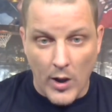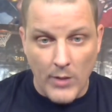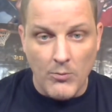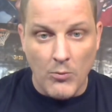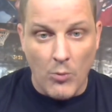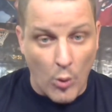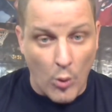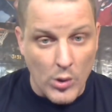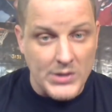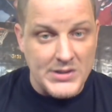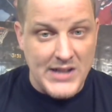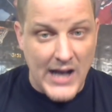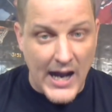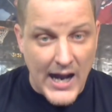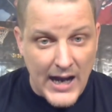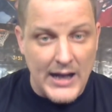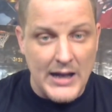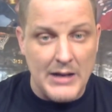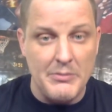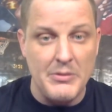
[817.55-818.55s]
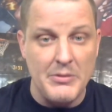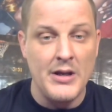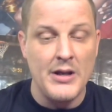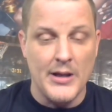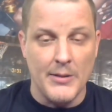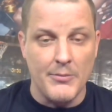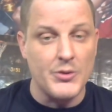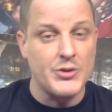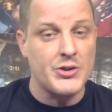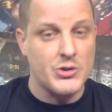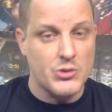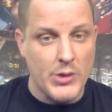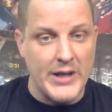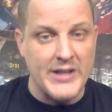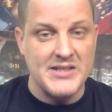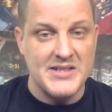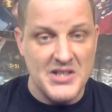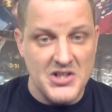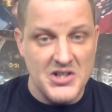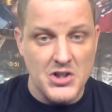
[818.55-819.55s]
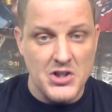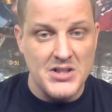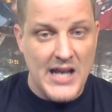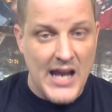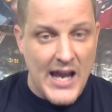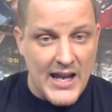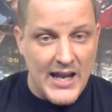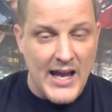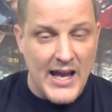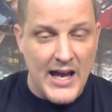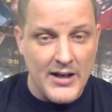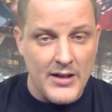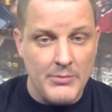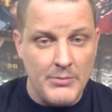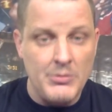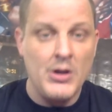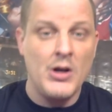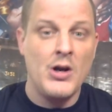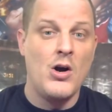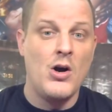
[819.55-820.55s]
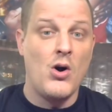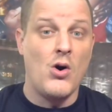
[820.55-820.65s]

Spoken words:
one more time and put the transition tag on him?